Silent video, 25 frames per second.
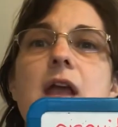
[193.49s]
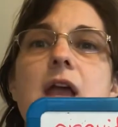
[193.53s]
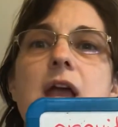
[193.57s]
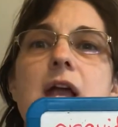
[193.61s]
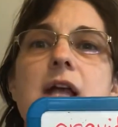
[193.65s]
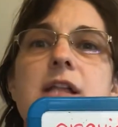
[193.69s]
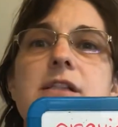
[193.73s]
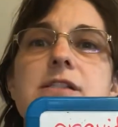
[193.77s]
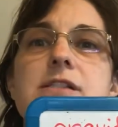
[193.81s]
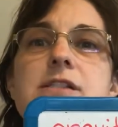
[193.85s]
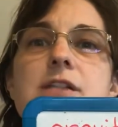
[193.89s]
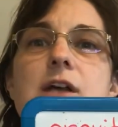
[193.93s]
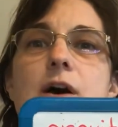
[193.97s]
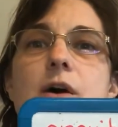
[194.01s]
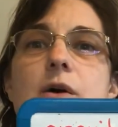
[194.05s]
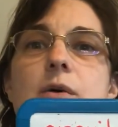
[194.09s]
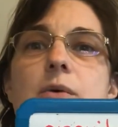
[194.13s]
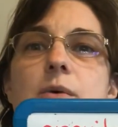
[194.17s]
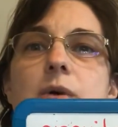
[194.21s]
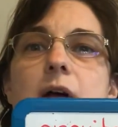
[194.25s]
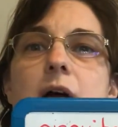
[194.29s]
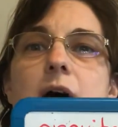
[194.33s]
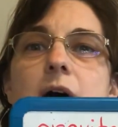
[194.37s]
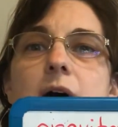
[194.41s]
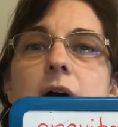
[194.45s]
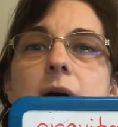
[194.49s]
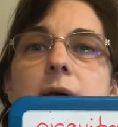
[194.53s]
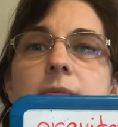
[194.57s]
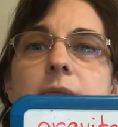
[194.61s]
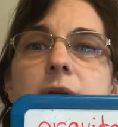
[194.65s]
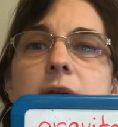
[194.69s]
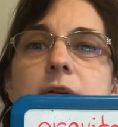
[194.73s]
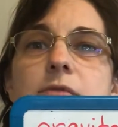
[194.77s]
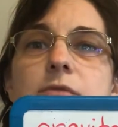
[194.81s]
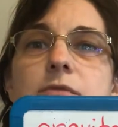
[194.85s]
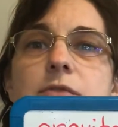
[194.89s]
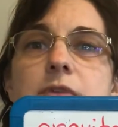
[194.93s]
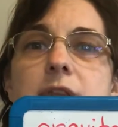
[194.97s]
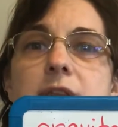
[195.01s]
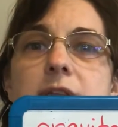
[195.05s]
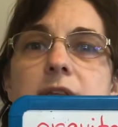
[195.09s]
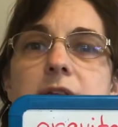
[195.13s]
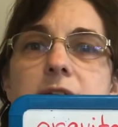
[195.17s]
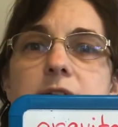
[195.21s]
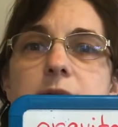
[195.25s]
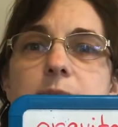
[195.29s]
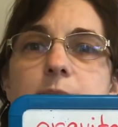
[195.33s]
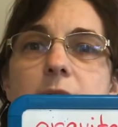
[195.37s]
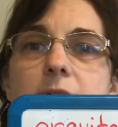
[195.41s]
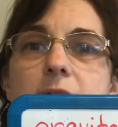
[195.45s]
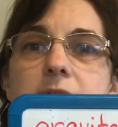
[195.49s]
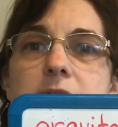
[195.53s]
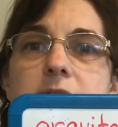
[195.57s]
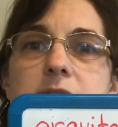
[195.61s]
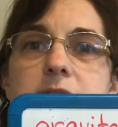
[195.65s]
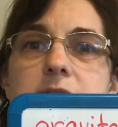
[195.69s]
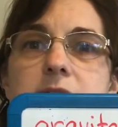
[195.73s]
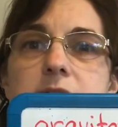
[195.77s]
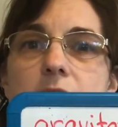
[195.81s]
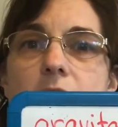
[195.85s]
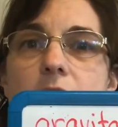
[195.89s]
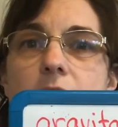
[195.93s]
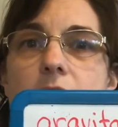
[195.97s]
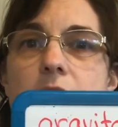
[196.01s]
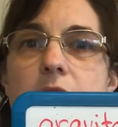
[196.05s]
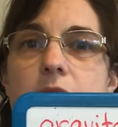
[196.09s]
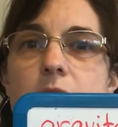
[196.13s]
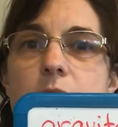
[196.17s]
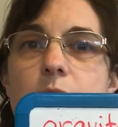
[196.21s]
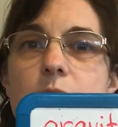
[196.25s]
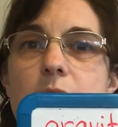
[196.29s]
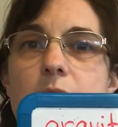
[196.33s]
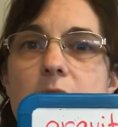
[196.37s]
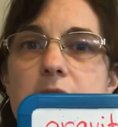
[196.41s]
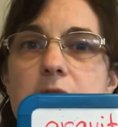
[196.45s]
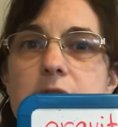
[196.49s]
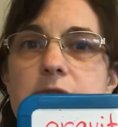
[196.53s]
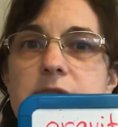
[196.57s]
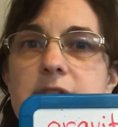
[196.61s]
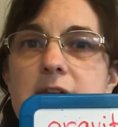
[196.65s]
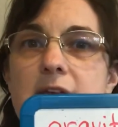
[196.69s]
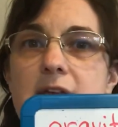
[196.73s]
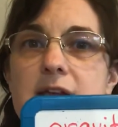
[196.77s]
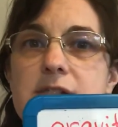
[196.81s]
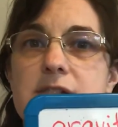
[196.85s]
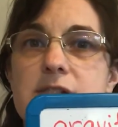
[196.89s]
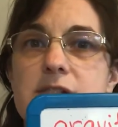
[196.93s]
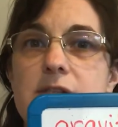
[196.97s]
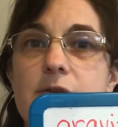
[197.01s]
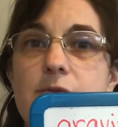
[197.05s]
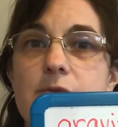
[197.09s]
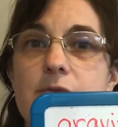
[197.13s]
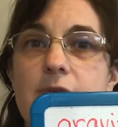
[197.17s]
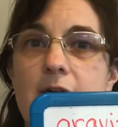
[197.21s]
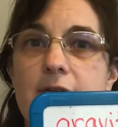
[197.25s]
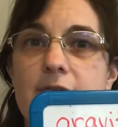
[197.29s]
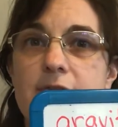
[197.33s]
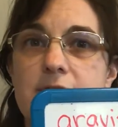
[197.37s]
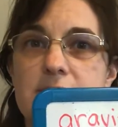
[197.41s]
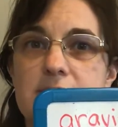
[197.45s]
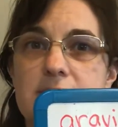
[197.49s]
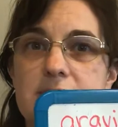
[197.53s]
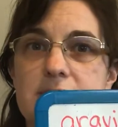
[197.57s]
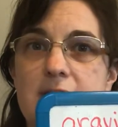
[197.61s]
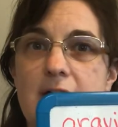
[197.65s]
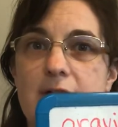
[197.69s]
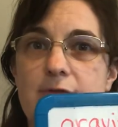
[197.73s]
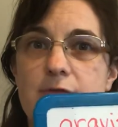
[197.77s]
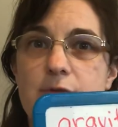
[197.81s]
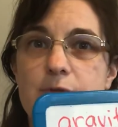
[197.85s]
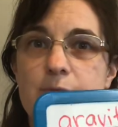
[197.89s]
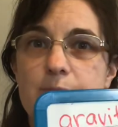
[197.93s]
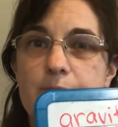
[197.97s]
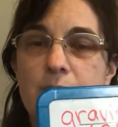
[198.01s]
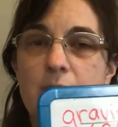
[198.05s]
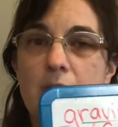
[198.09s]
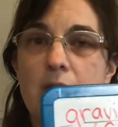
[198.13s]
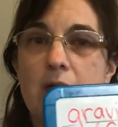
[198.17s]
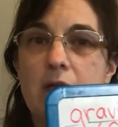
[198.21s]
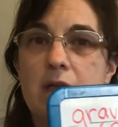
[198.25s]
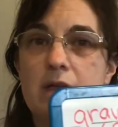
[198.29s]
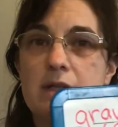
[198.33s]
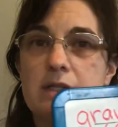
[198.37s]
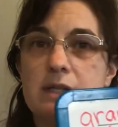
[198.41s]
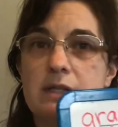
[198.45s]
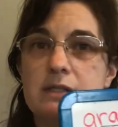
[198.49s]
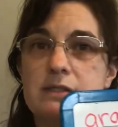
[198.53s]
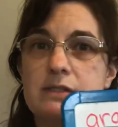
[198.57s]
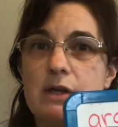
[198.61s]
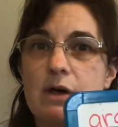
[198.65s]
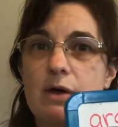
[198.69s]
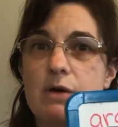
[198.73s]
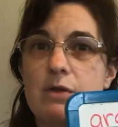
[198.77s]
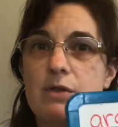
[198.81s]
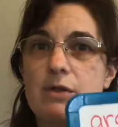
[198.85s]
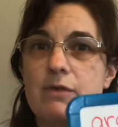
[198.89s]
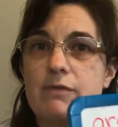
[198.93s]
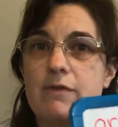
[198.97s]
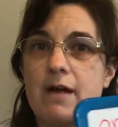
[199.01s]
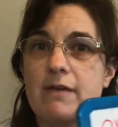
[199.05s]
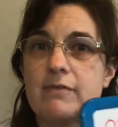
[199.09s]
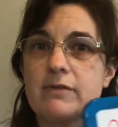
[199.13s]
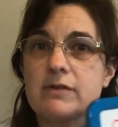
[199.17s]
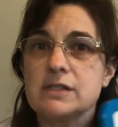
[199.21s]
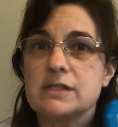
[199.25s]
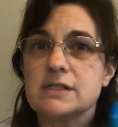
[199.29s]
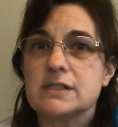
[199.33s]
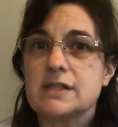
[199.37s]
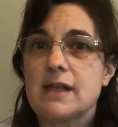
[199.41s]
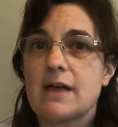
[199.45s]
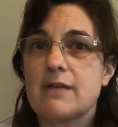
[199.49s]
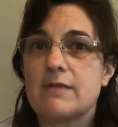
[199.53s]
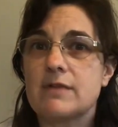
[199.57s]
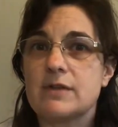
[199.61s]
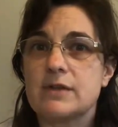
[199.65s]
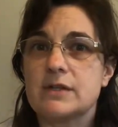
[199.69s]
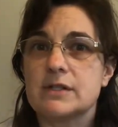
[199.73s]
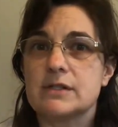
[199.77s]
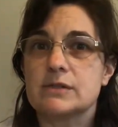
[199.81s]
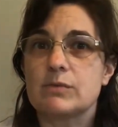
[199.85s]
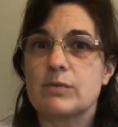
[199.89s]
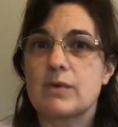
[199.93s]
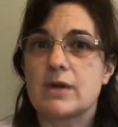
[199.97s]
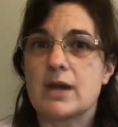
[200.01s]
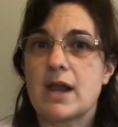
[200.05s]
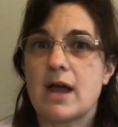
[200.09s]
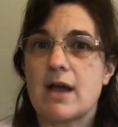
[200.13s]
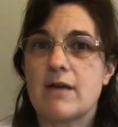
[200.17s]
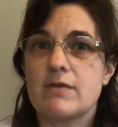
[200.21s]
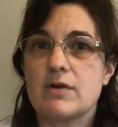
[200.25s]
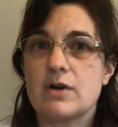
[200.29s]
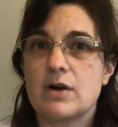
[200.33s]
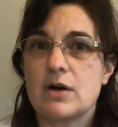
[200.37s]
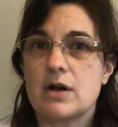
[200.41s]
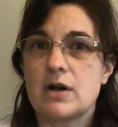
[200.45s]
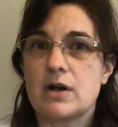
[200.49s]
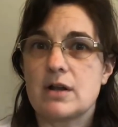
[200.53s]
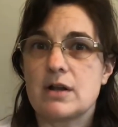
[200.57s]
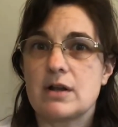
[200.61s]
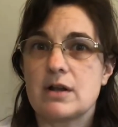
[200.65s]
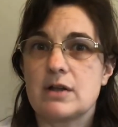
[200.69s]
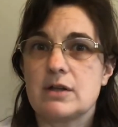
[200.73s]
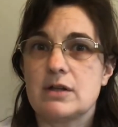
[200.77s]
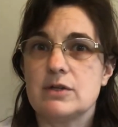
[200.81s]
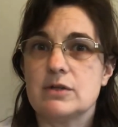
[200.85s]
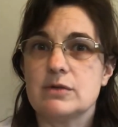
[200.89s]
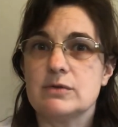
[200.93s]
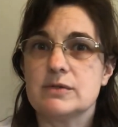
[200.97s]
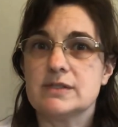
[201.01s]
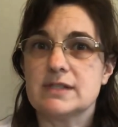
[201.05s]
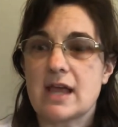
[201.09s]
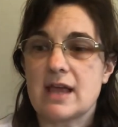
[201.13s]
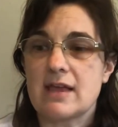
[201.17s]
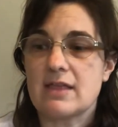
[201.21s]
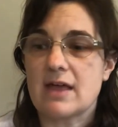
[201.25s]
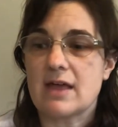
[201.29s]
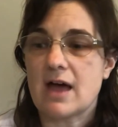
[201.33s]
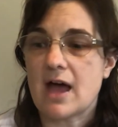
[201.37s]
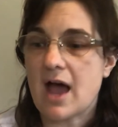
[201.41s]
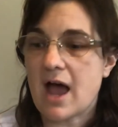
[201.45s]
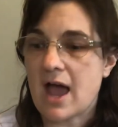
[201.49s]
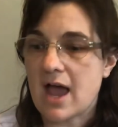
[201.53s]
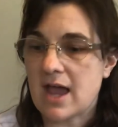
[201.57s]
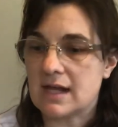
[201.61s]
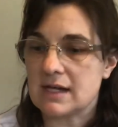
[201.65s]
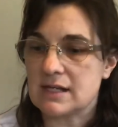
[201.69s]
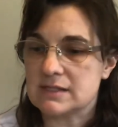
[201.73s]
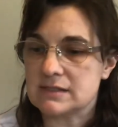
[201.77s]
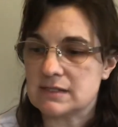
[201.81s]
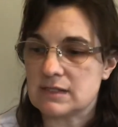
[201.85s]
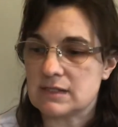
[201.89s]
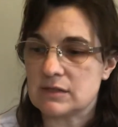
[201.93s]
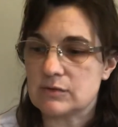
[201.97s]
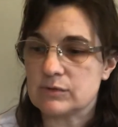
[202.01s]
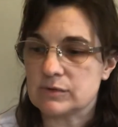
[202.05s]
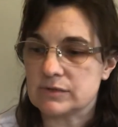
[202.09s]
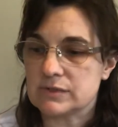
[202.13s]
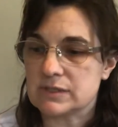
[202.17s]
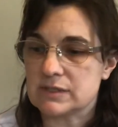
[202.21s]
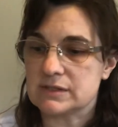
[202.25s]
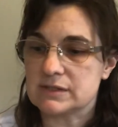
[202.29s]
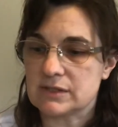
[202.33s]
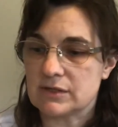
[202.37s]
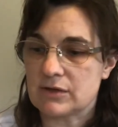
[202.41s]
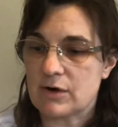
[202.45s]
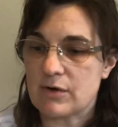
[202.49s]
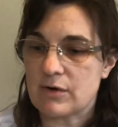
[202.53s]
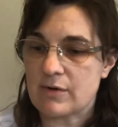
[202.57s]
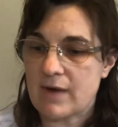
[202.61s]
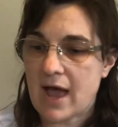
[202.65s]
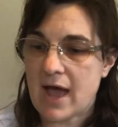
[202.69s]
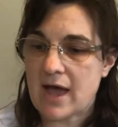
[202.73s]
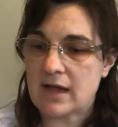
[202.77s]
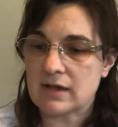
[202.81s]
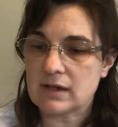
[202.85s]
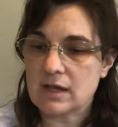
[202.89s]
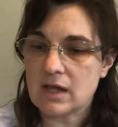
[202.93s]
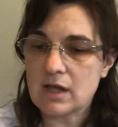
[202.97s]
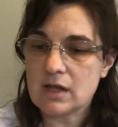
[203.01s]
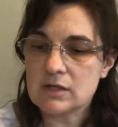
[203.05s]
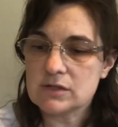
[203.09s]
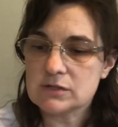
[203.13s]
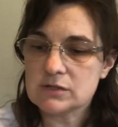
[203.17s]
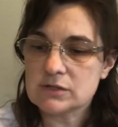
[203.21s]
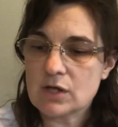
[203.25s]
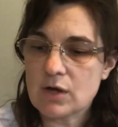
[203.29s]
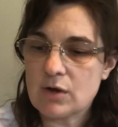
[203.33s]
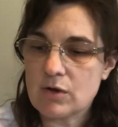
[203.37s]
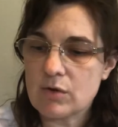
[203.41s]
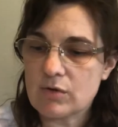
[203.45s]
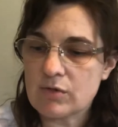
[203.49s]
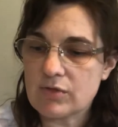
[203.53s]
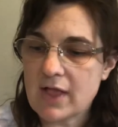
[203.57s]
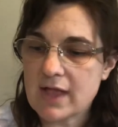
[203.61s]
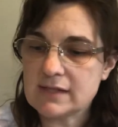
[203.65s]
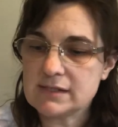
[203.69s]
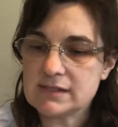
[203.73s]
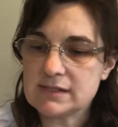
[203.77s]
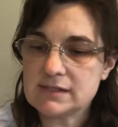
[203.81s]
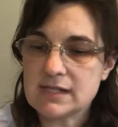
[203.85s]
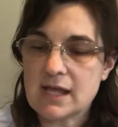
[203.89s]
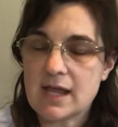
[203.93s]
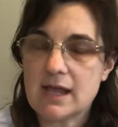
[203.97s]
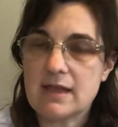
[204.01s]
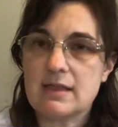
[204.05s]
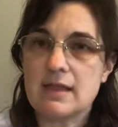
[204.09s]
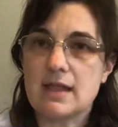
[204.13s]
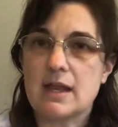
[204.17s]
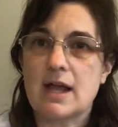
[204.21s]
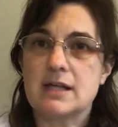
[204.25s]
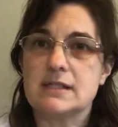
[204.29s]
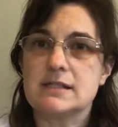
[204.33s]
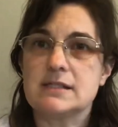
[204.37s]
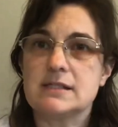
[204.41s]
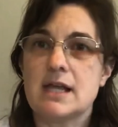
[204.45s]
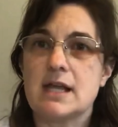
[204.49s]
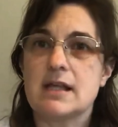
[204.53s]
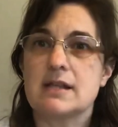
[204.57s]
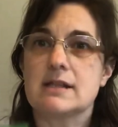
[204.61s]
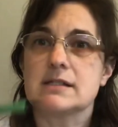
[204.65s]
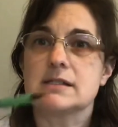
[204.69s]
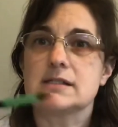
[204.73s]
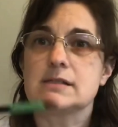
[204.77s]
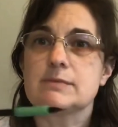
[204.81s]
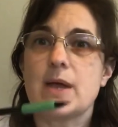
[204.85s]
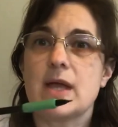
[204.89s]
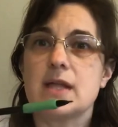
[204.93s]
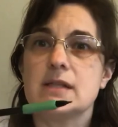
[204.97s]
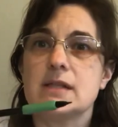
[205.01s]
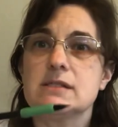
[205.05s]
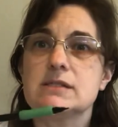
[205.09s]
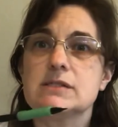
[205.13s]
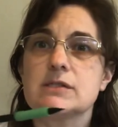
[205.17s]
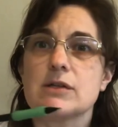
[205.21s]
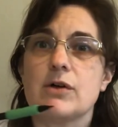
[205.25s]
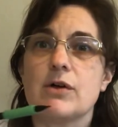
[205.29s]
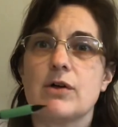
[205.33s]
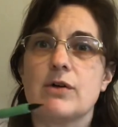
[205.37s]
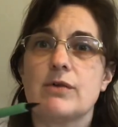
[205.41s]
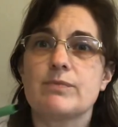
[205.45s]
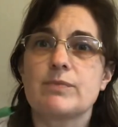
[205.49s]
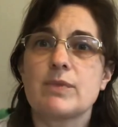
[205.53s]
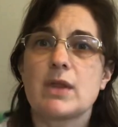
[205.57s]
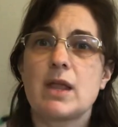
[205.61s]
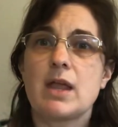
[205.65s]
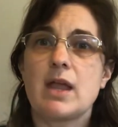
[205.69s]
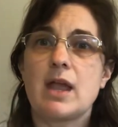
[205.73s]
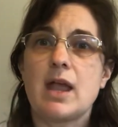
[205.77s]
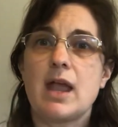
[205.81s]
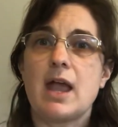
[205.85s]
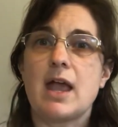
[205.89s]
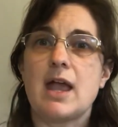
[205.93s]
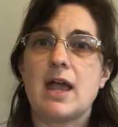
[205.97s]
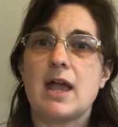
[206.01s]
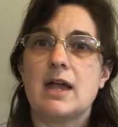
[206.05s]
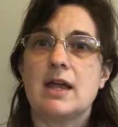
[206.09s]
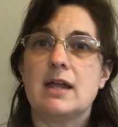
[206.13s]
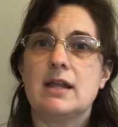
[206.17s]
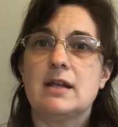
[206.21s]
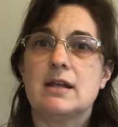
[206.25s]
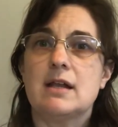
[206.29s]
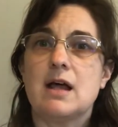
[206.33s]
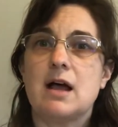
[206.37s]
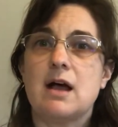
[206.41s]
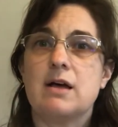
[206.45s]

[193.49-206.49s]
And so it really depends on what you say is the reference level. And so the reference level is whatever you say the height is equal to 0 at. So let's say that I take this pencil, and